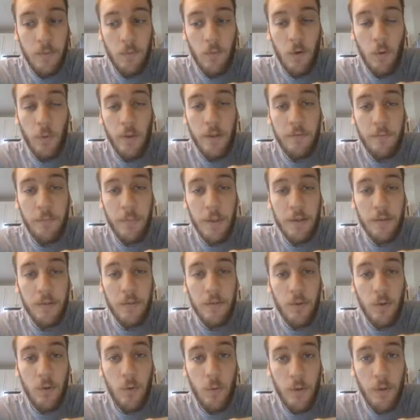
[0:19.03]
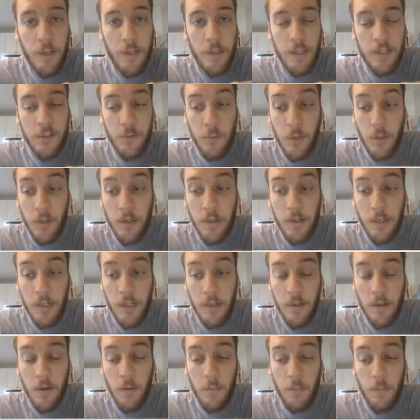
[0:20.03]
And what we've been doing is we're going to
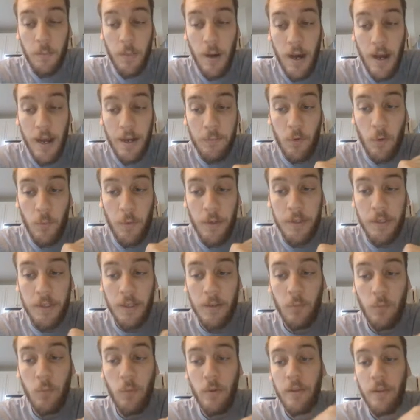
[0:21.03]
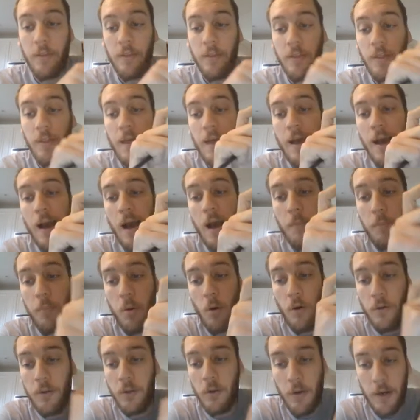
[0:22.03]
need to combine what we did with
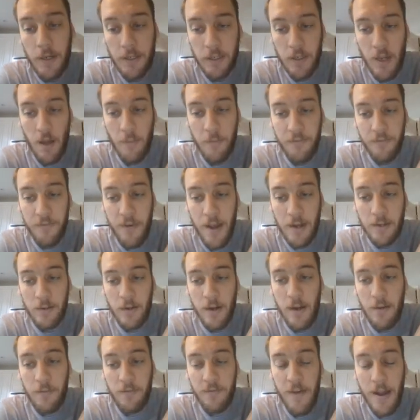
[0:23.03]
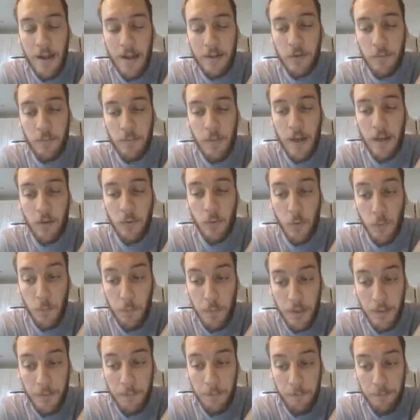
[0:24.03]
pulling the greatest common factor out, factor by
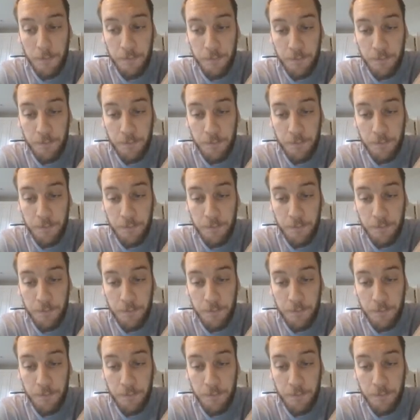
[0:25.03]
grouping,